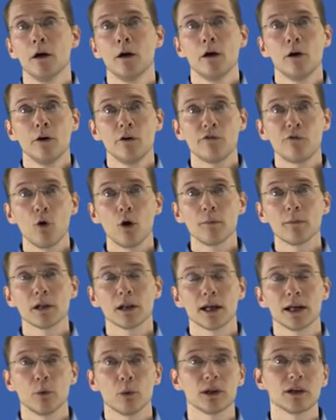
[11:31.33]

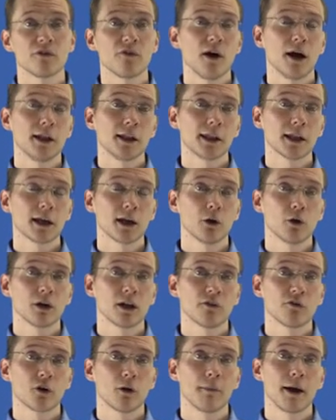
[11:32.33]
Formally, we define security
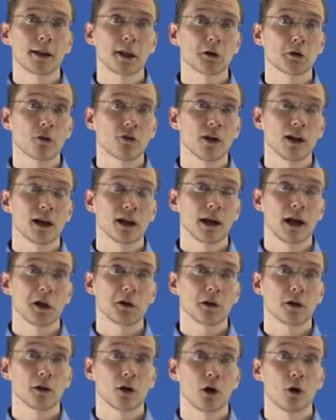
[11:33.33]
for a message
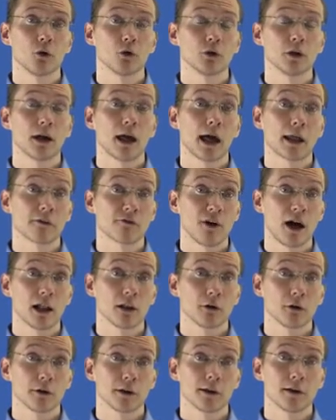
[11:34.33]
authentication code as
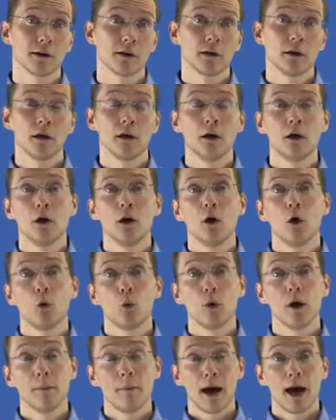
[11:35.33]
follows.
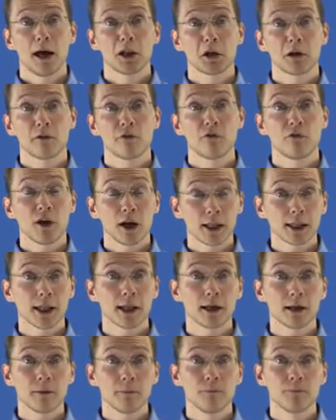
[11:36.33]
We imagine
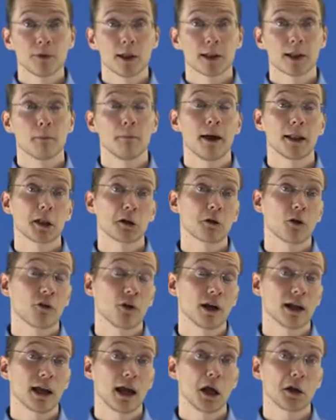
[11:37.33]
fixing some message
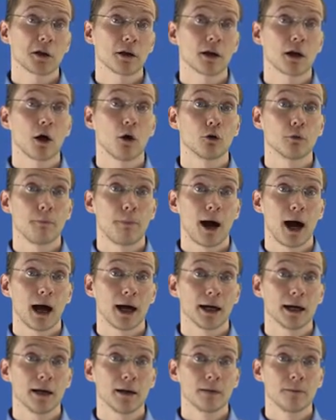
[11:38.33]
authentication code
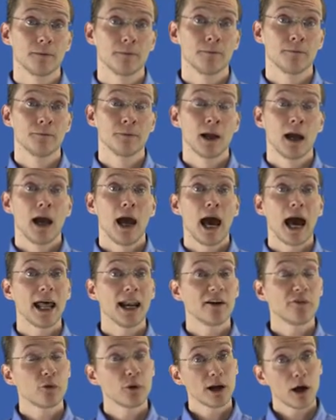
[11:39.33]
pi, and
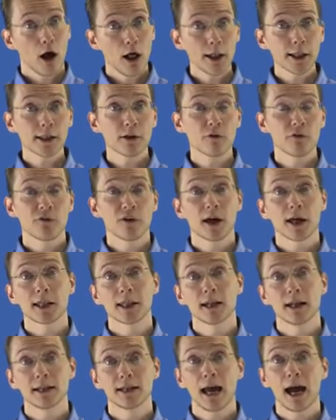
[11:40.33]
if we also fix
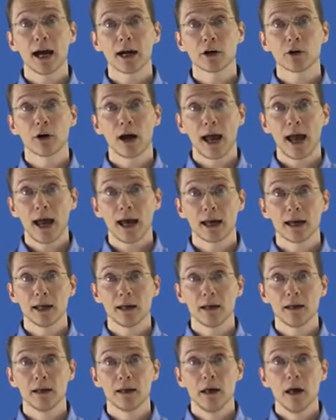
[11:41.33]
an attacker A,
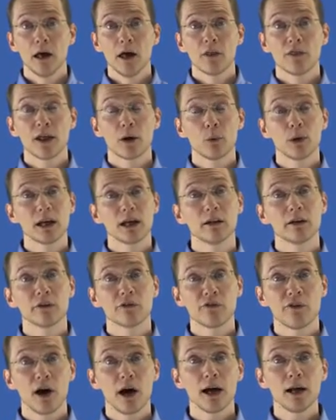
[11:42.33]
then we can
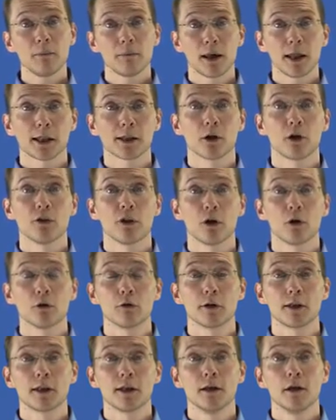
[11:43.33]
define based on
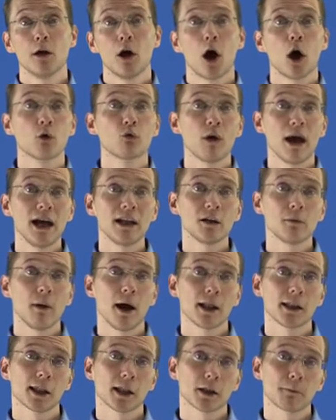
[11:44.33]
those a
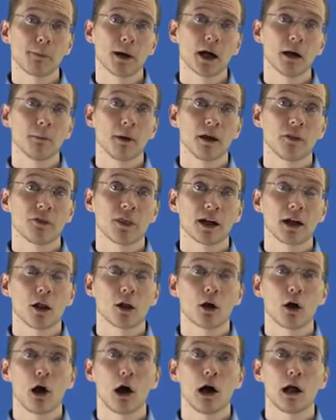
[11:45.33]
randomized experiment that I'll
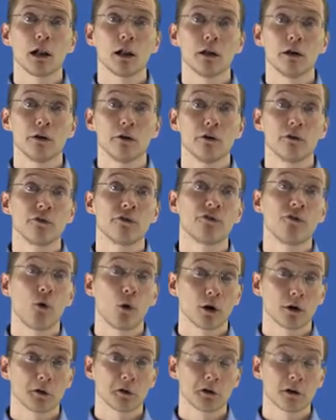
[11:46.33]
call
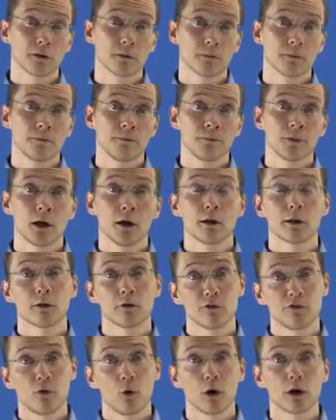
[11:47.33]
forge. So
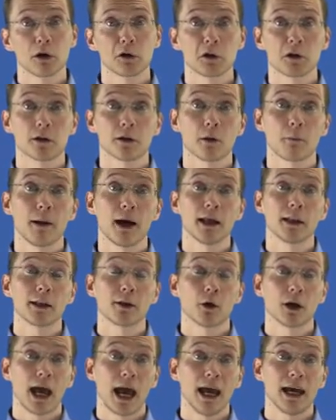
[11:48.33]
forge depends
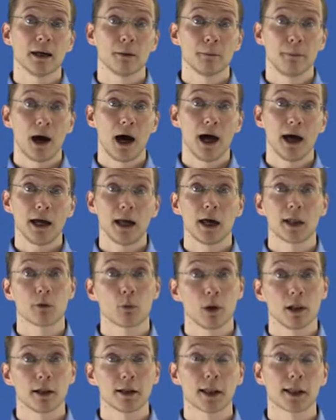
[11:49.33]
on A and pi as
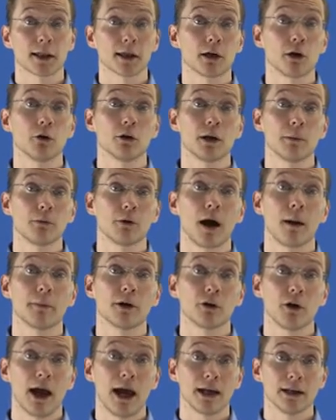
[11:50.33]
well as a security
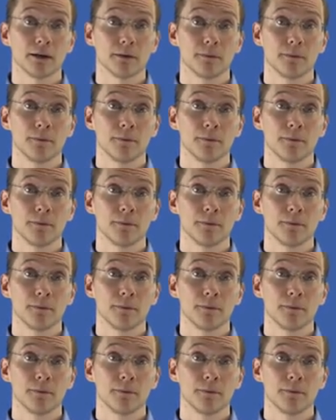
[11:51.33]
parameter n.